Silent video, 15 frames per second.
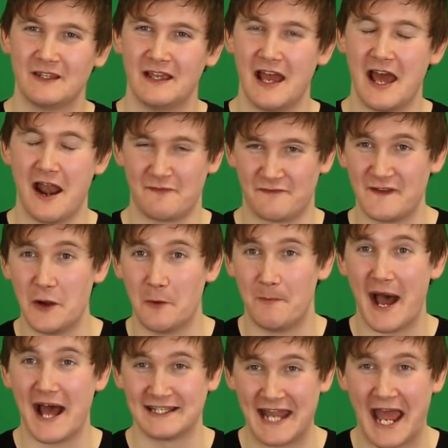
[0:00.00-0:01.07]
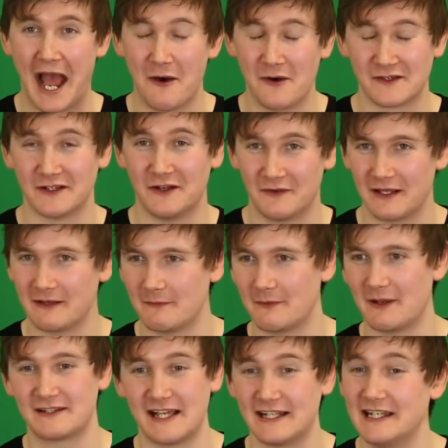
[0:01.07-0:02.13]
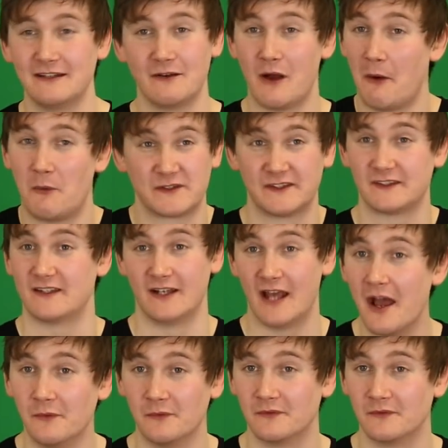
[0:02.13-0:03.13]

And I feel bad now as I wasn't to know.